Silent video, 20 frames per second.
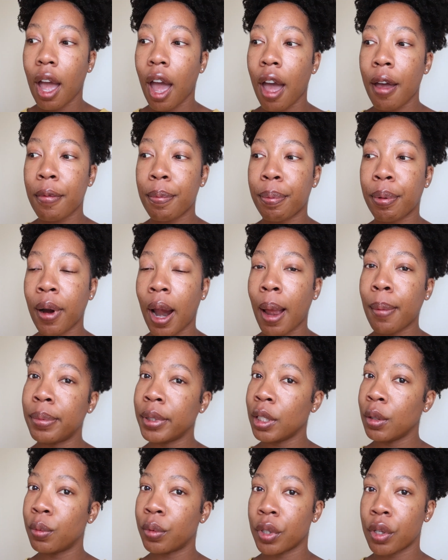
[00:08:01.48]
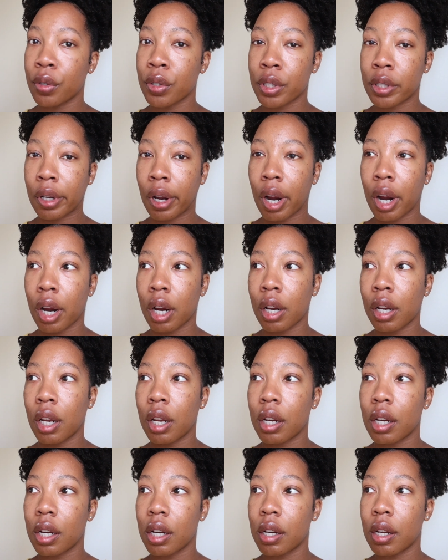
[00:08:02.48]
I probably will start
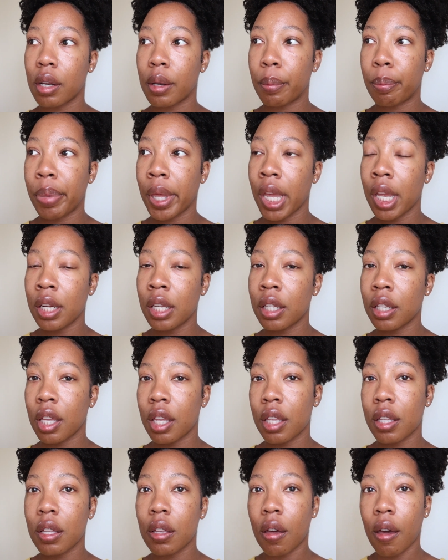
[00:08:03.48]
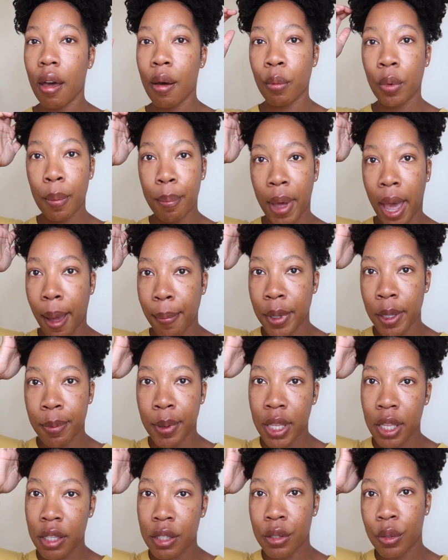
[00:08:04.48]
pinning it with bobby
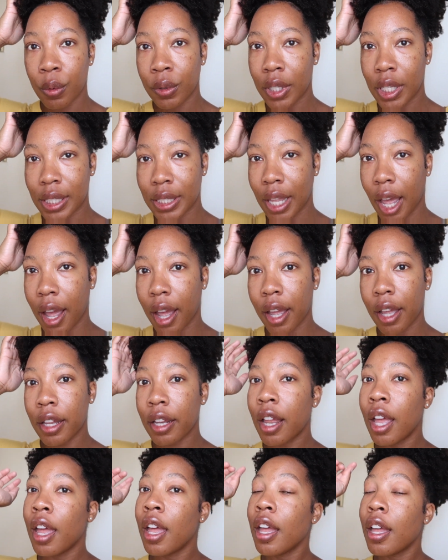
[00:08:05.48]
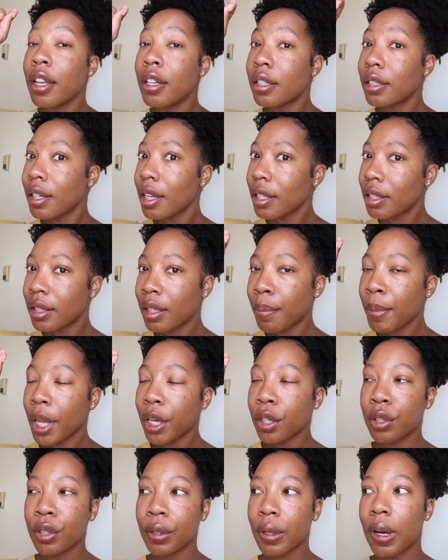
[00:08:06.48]
pins on the side just to
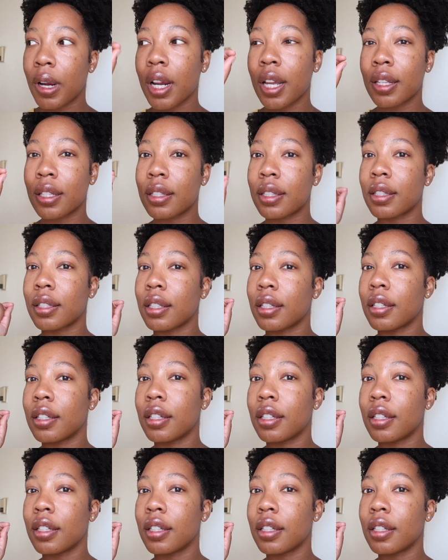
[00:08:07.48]
make sure it's